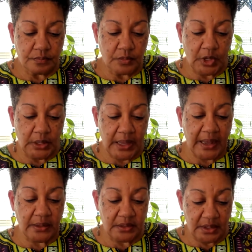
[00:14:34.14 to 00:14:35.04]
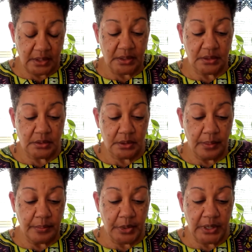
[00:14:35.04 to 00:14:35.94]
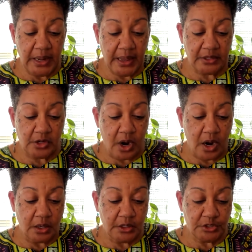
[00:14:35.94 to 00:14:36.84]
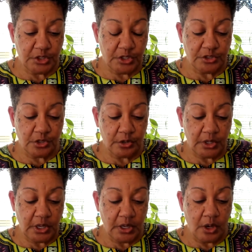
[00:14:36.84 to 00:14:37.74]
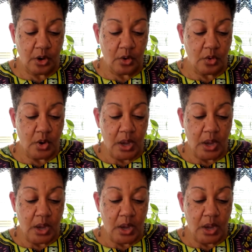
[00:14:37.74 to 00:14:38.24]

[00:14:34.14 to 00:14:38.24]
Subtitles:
lot of things, but it has garlic, ginger, ginkgo,